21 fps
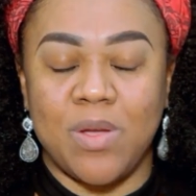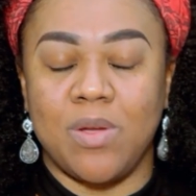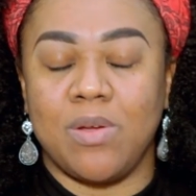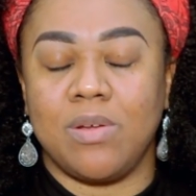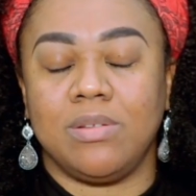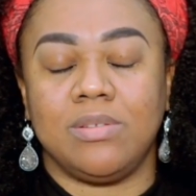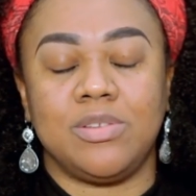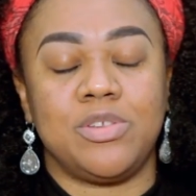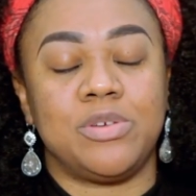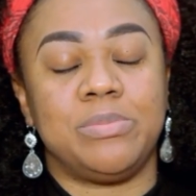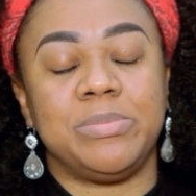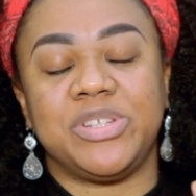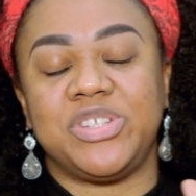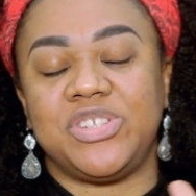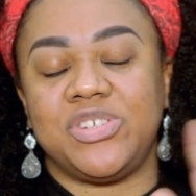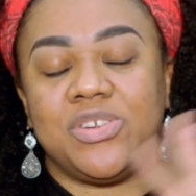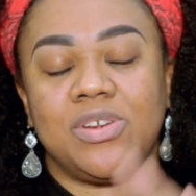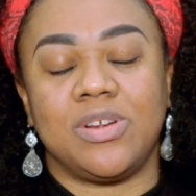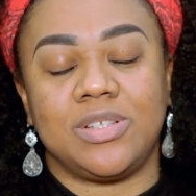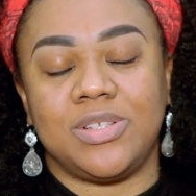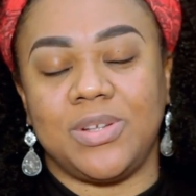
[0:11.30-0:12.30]
Oh, don't be
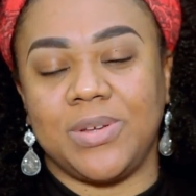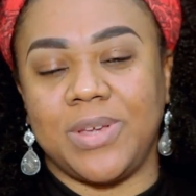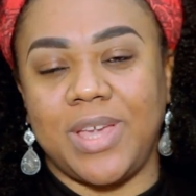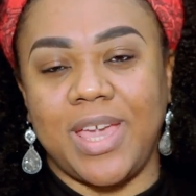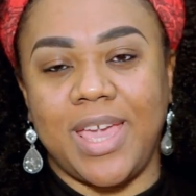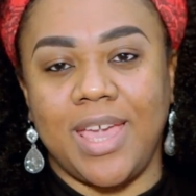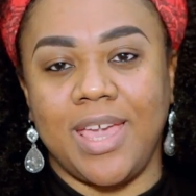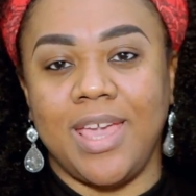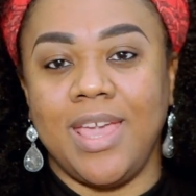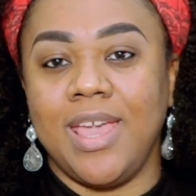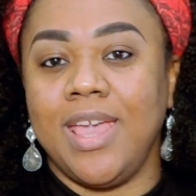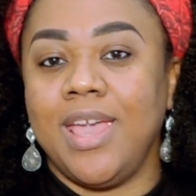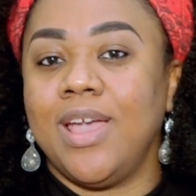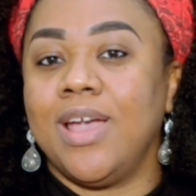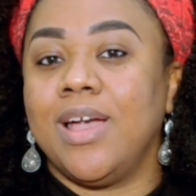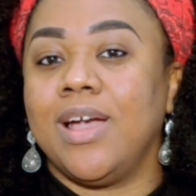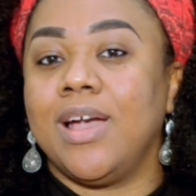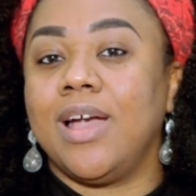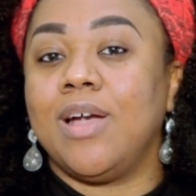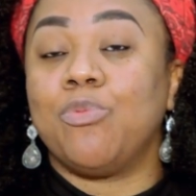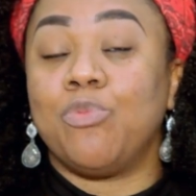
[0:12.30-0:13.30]
shocked, okay?
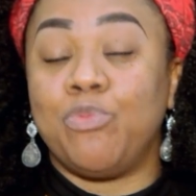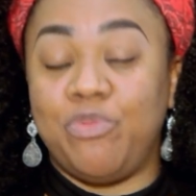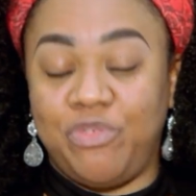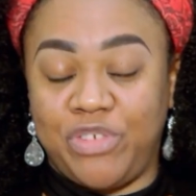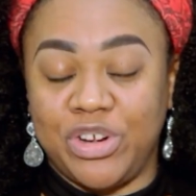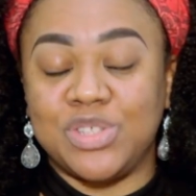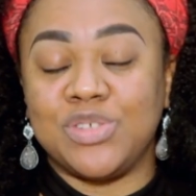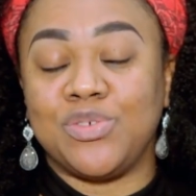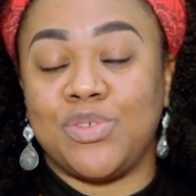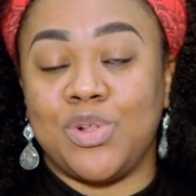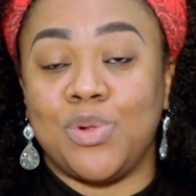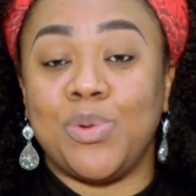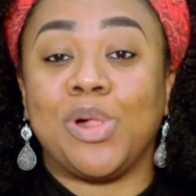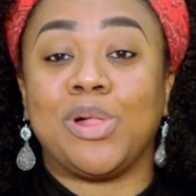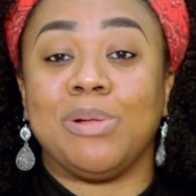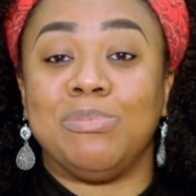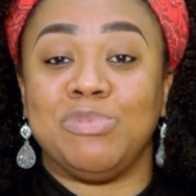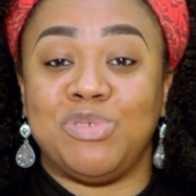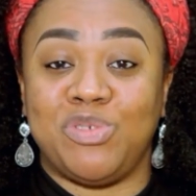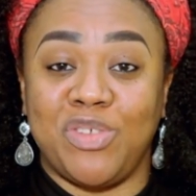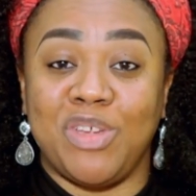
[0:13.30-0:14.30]
First of all,
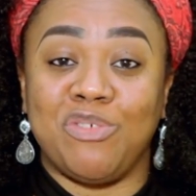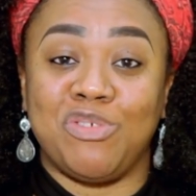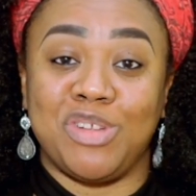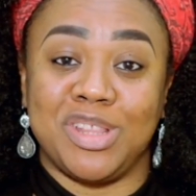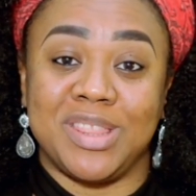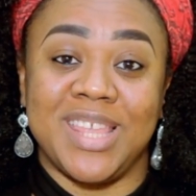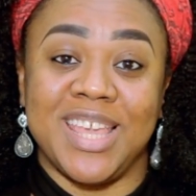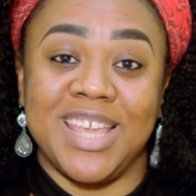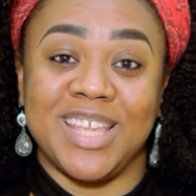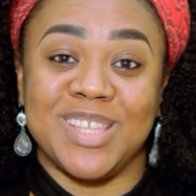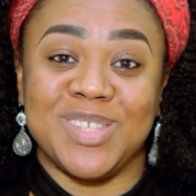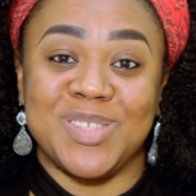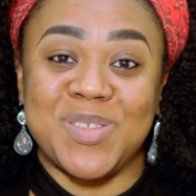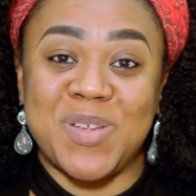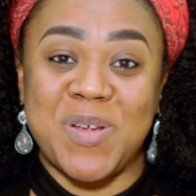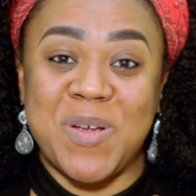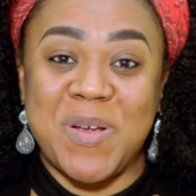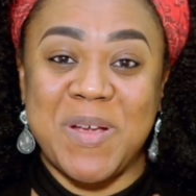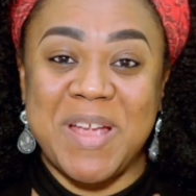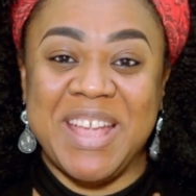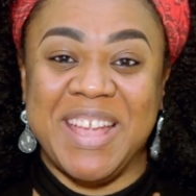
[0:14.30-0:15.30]
welcome to Favorite Things,
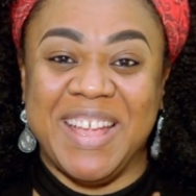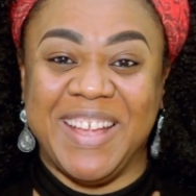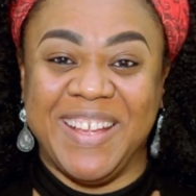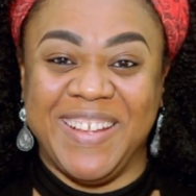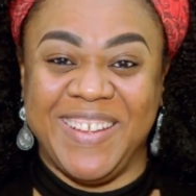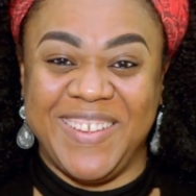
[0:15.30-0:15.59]
all right?